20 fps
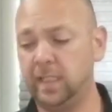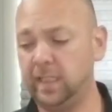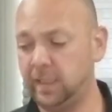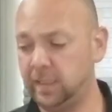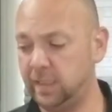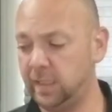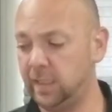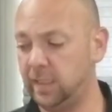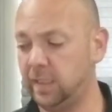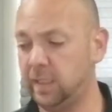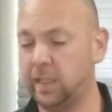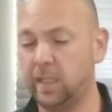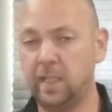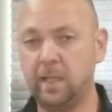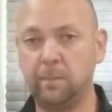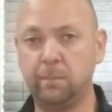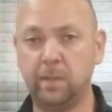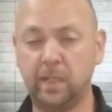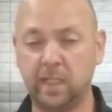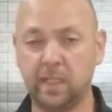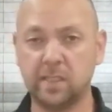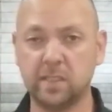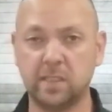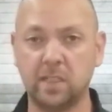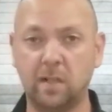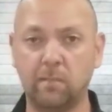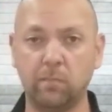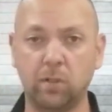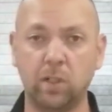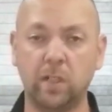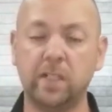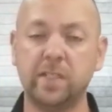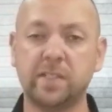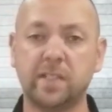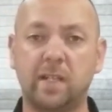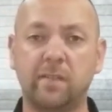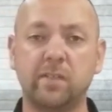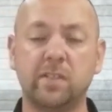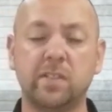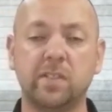and then the biggest number is
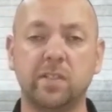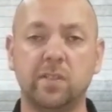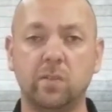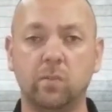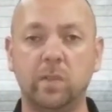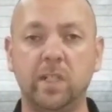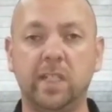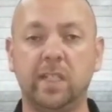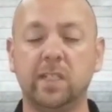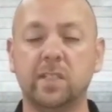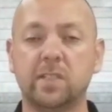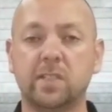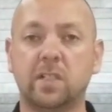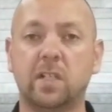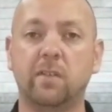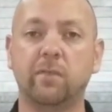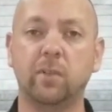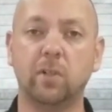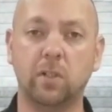obviously the weakest